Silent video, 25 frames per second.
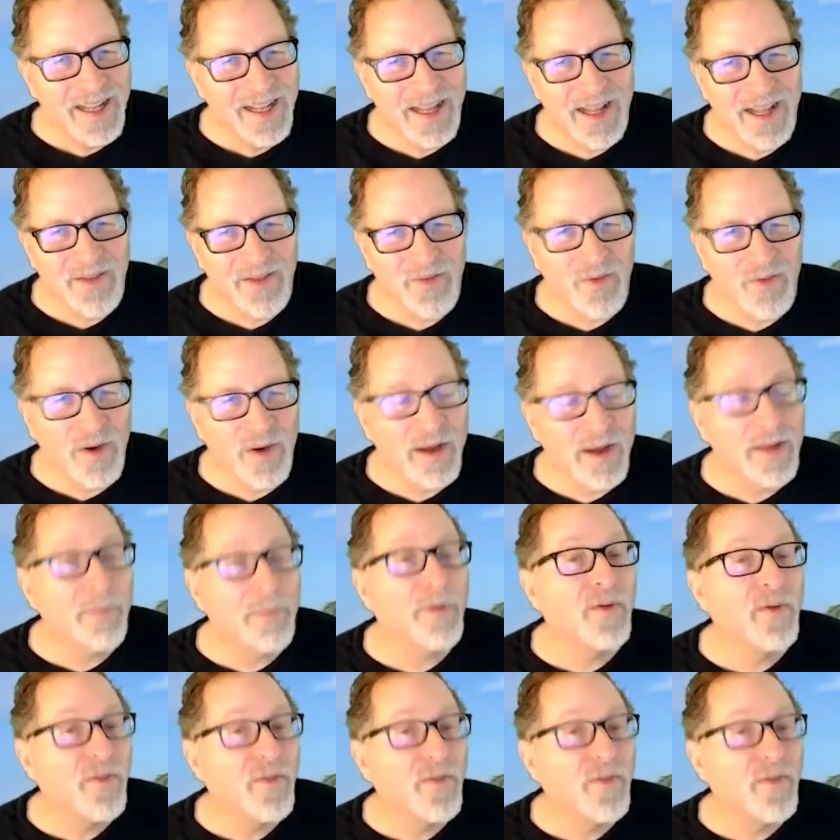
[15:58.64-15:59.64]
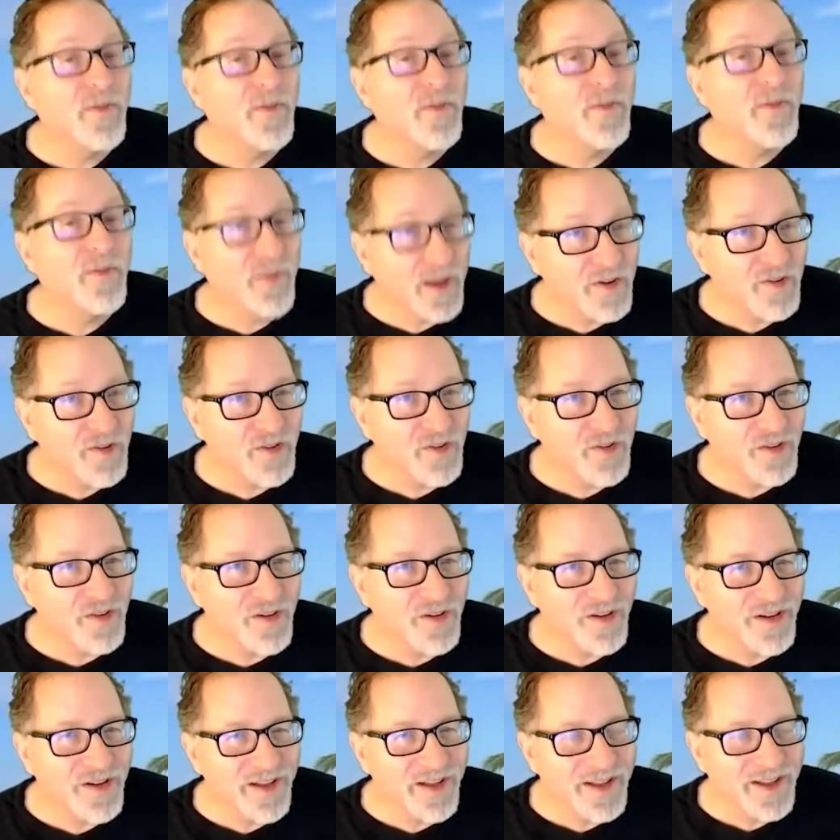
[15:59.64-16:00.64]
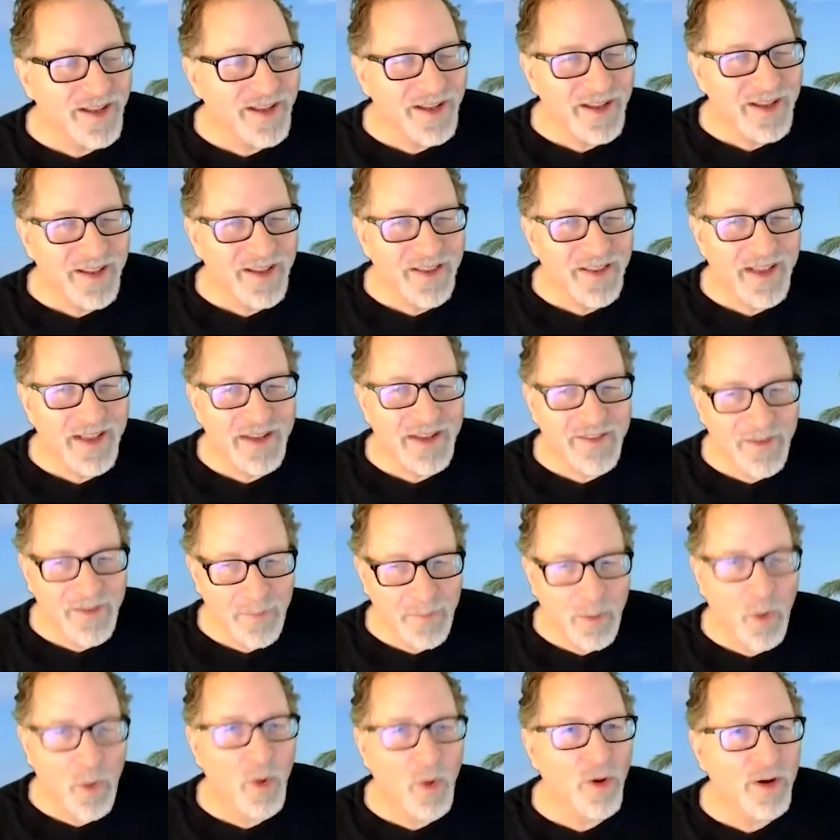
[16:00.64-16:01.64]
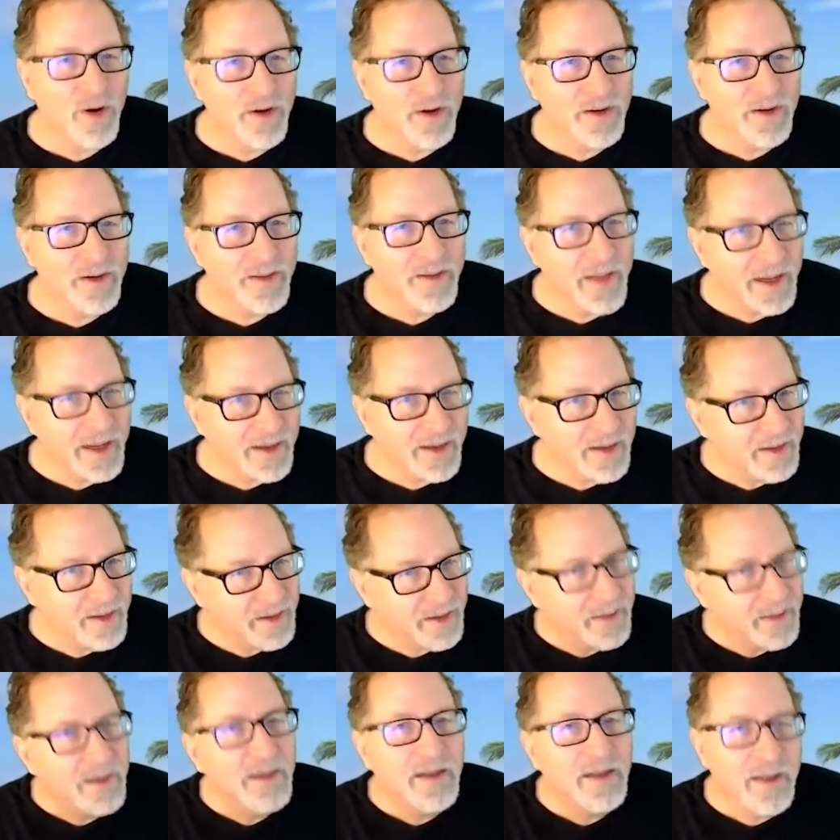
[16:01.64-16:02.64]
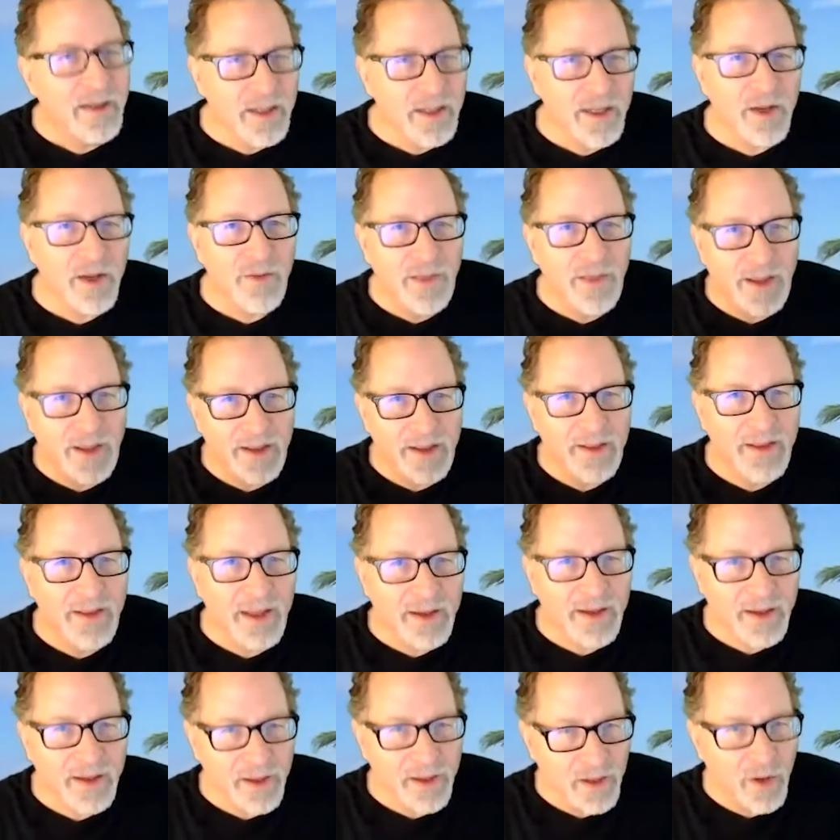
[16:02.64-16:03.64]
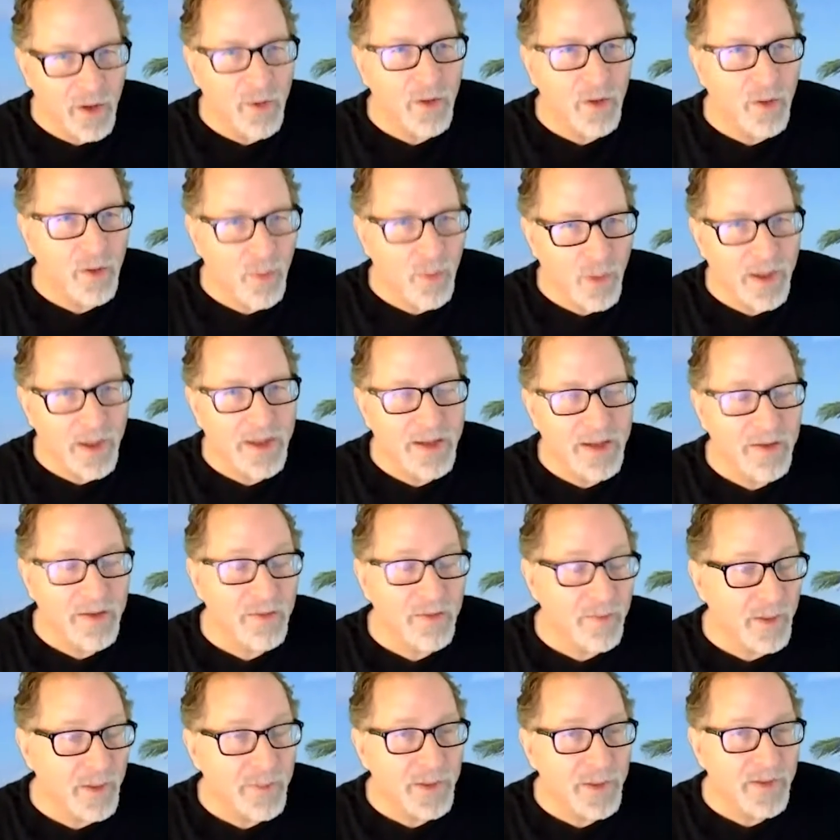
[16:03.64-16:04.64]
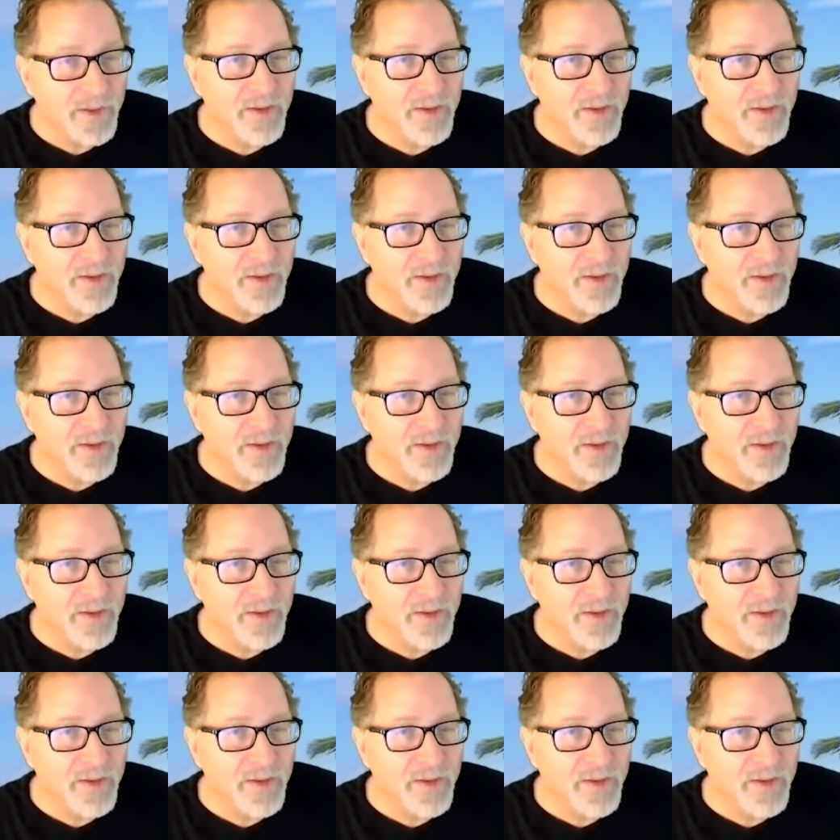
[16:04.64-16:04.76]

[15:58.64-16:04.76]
and for any profession, professional, that's important, and that can, you know, that, that can go a ways, maybe a